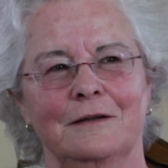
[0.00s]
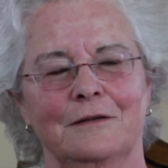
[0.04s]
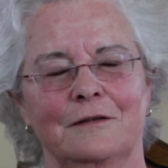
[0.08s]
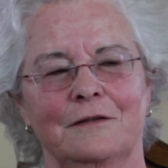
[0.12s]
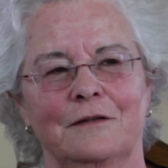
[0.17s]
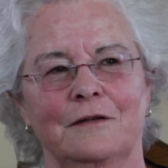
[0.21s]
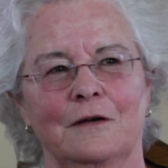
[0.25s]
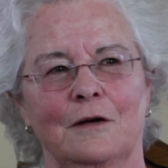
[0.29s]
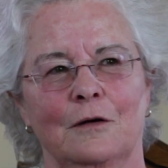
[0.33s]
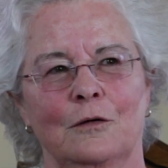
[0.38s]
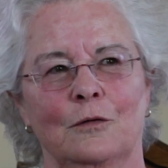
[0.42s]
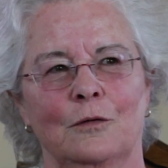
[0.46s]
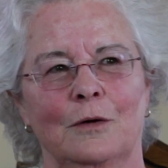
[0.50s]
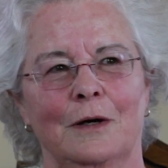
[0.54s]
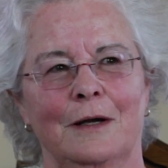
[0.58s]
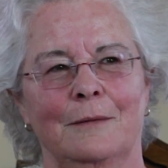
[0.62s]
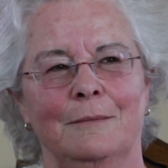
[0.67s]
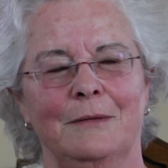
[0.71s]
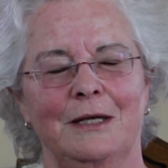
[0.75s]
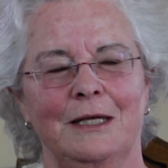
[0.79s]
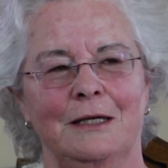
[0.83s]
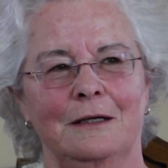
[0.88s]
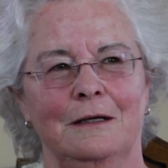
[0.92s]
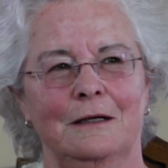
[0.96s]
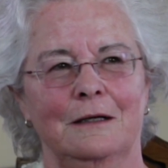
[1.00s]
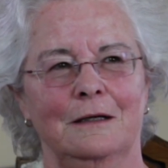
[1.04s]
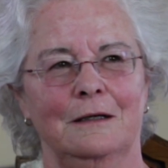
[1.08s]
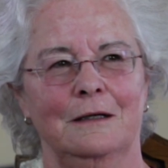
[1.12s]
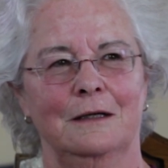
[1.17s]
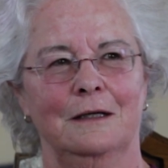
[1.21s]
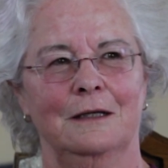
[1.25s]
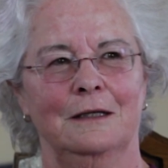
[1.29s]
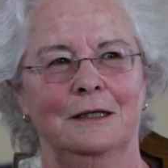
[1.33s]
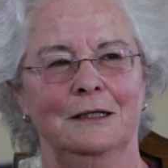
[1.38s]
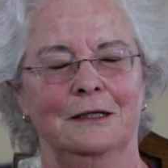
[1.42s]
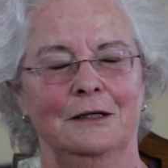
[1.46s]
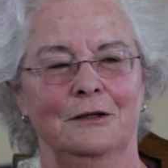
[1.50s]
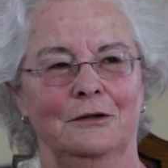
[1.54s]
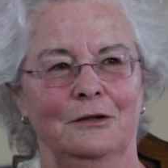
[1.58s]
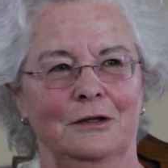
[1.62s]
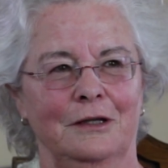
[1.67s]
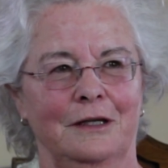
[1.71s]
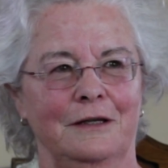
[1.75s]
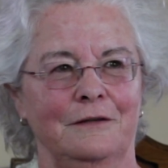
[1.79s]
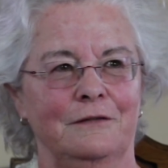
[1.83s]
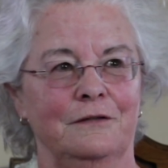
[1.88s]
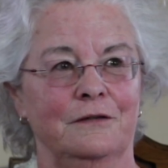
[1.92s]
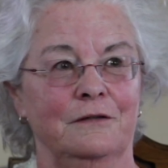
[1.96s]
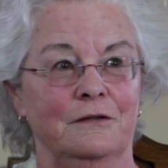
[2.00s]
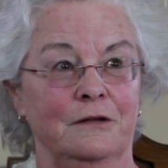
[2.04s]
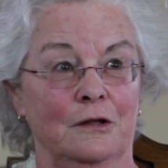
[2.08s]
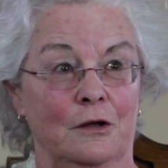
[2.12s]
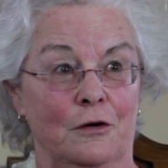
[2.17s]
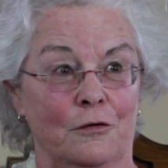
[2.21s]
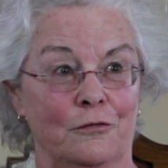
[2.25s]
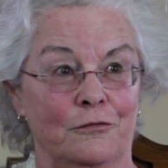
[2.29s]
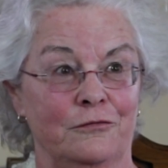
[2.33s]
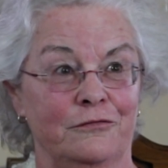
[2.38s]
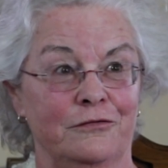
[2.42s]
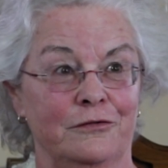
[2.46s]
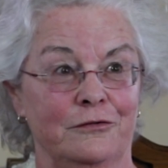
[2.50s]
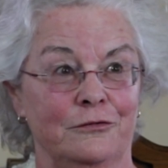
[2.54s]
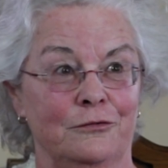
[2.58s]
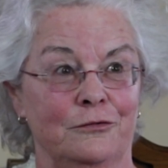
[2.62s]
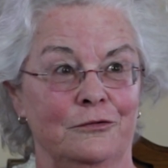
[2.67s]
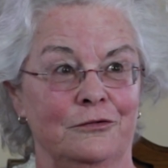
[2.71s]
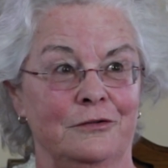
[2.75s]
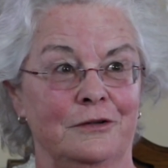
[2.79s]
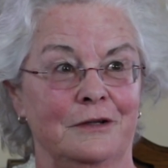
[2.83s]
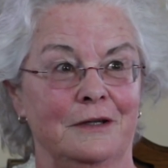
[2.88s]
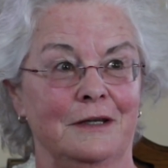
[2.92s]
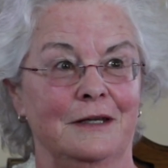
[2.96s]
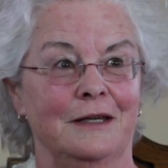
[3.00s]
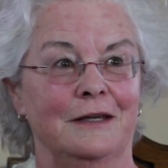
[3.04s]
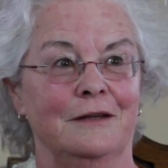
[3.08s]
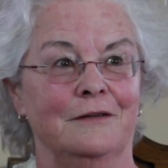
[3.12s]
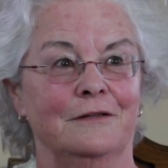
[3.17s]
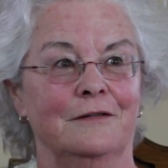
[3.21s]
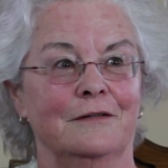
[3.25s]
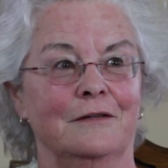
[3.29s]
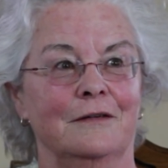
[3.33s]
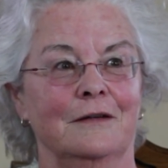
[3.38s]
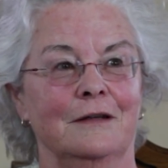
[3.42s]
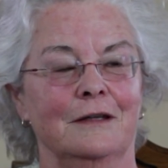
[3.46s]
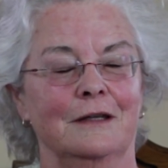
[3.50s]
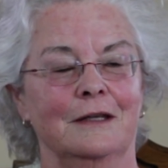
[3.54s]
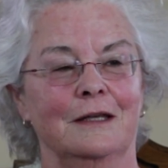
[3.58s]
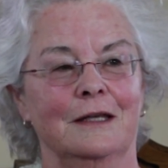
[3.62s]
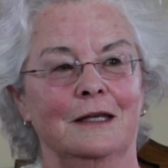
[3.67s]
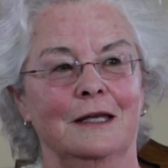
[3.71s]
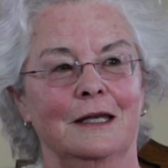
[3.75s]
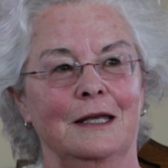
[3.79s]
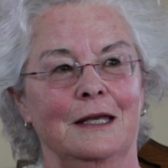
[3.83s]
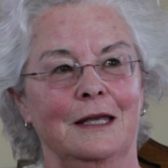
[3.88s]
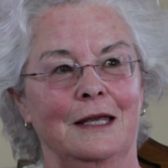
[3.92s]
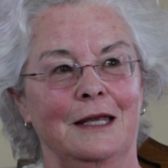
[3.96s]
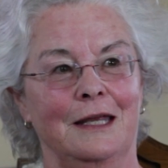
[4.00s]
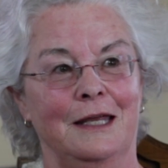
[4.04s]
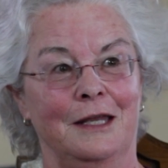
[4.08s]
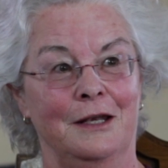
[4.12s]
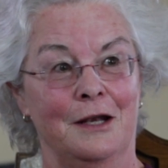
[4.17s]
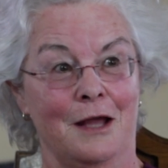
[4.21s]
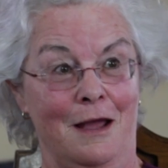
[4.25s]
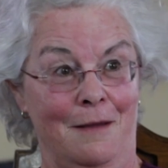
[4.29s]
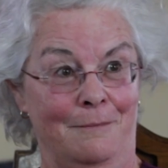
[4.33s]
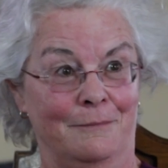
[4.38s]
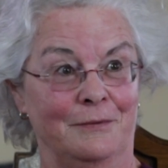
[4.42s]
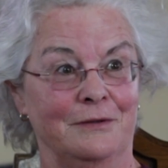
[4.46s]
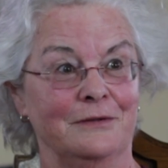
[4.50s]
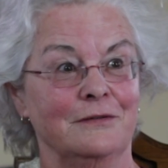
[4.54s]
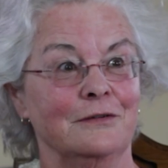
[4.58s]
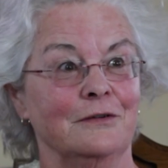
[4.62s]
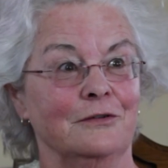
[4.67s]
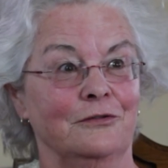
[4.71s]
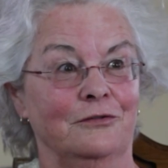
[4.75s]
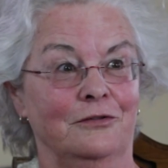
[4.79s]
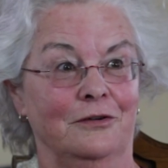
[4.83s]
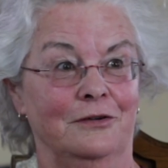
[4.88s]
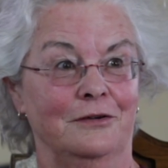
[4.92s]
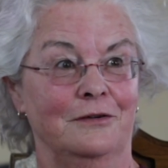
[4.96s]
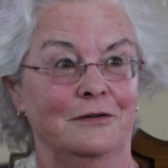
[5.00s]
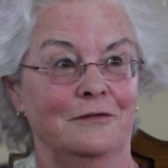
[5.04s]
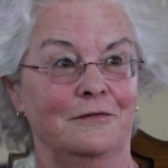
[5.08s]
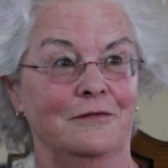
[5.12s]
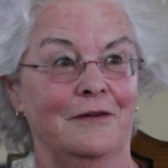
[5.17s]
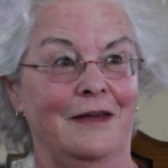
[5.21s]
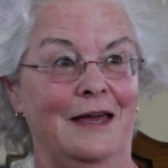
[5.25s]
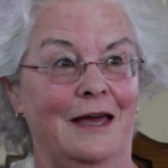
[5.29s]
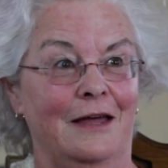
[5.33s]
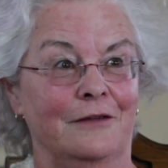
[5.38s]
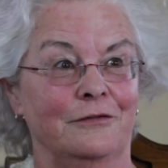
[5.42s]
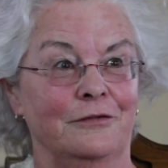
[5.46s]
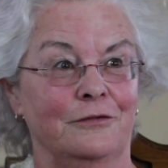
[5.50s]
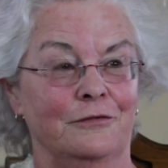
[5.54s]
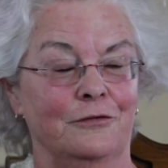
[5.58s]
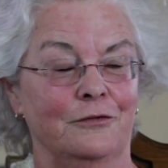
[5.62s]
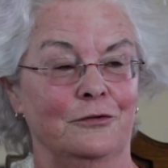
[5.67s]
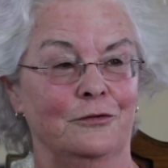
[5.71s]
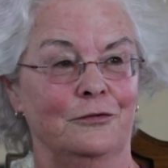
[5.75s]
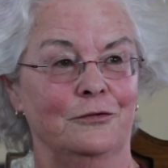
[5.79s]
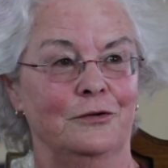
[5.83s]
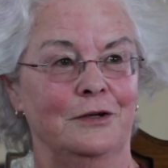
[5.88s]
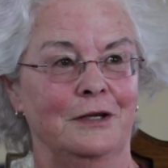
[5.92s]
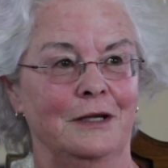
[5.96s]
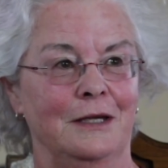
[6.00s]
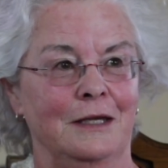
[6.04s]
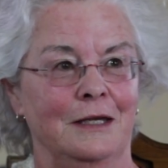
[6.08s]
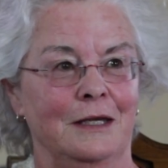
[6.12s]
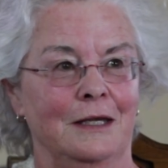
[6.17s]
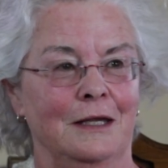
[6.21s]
So, I mean, clearly slow food is in opposition to fast food,